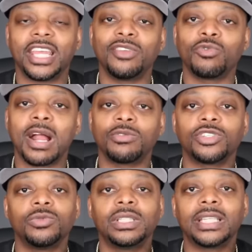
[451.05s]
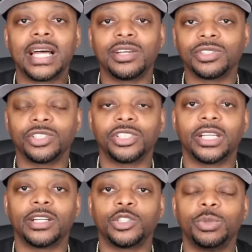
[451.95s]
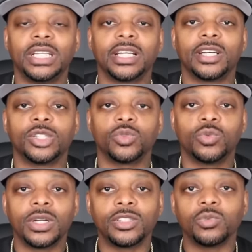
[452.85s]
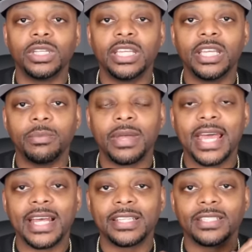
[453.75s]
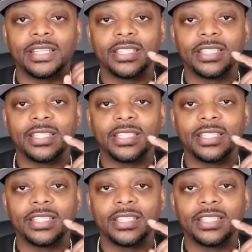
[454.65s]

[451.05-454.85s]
en route to a 1,000 shares because once we get past the